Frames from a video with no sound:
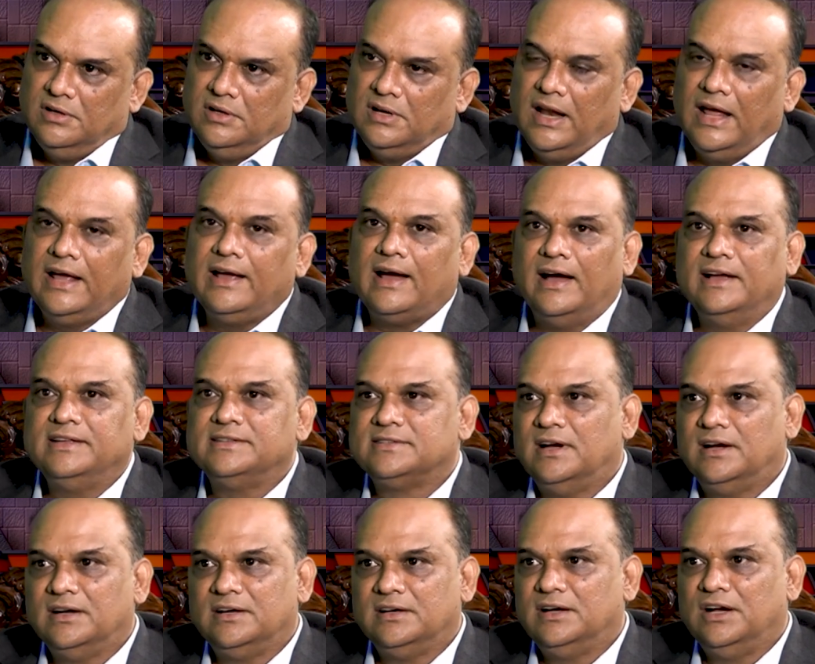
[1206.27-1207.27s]
Like I
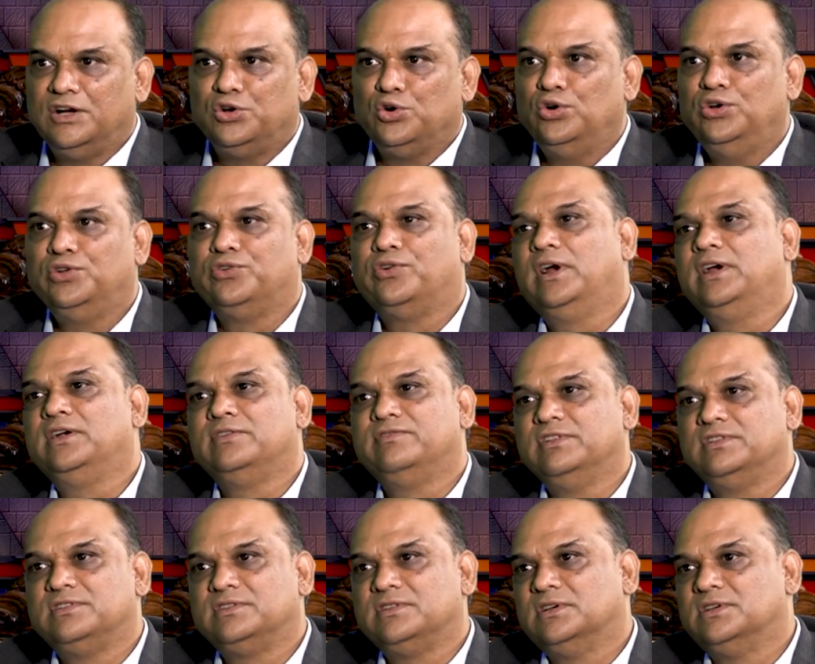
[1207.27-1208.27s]
started, I told you, right,
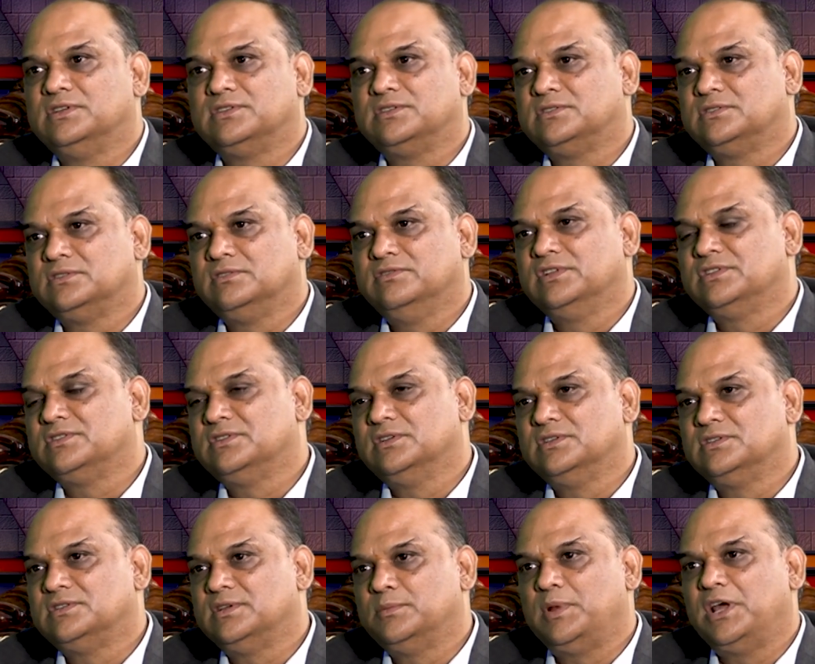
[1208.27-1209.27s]
with
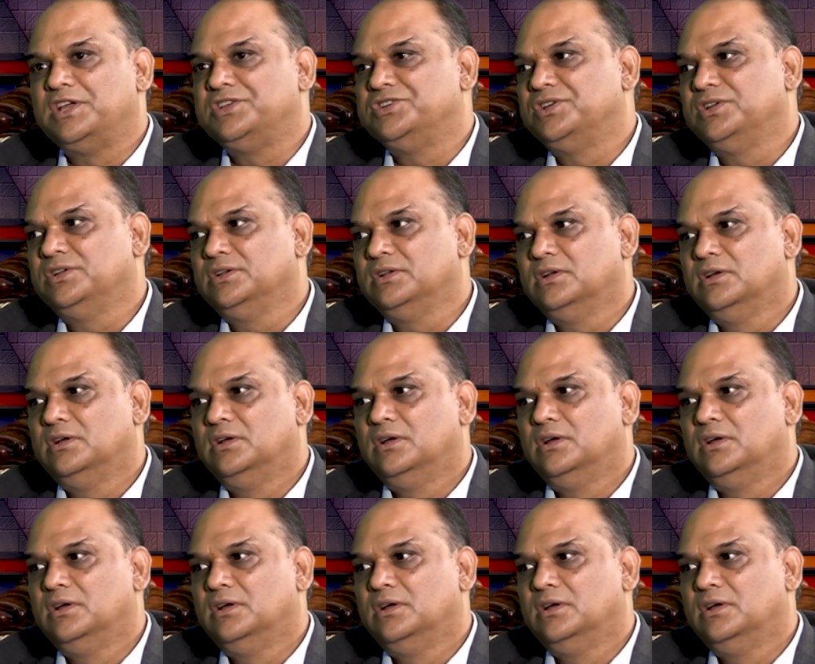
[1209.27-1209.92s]
supply chain.